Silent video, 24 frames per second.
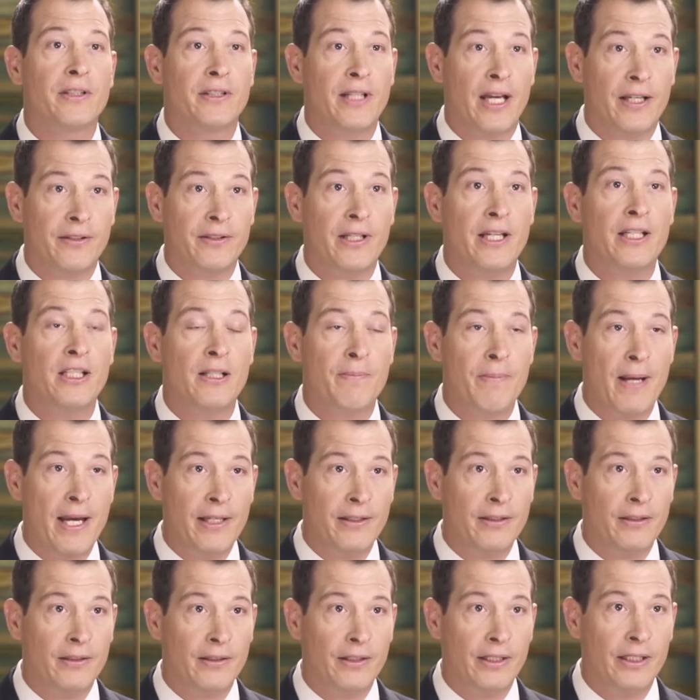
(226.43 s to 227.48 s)
to test
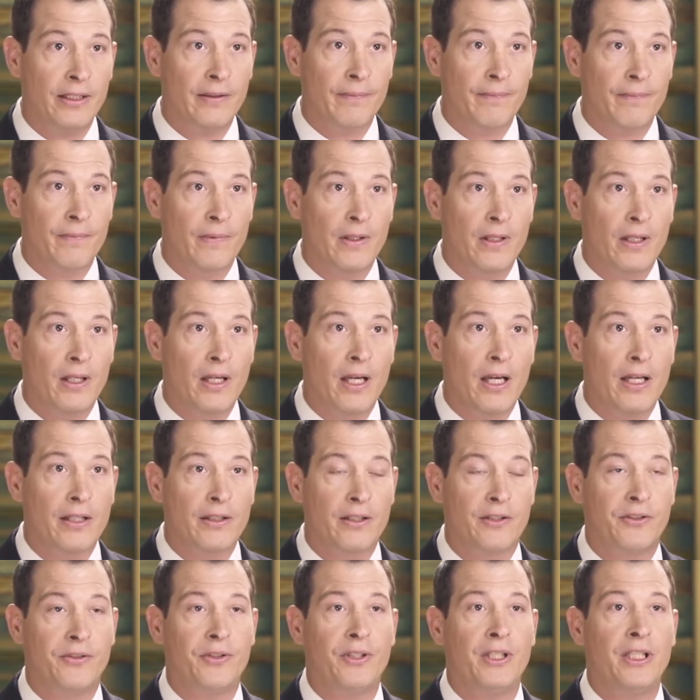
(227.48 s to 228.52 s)
independently
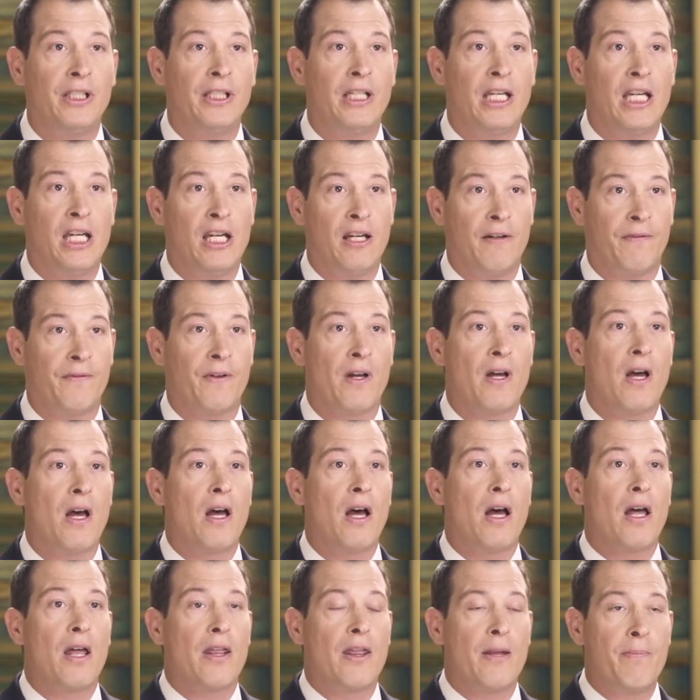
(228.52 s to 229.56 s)
to see if
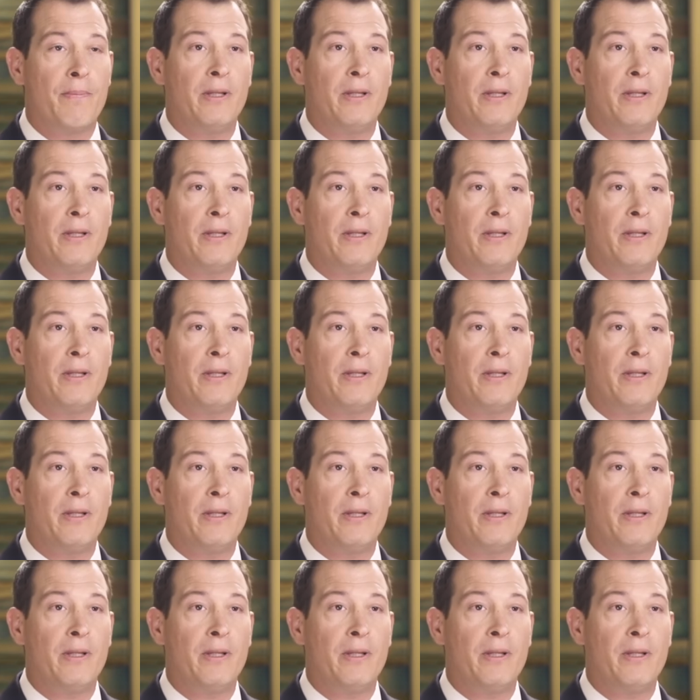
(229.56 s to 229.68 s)
the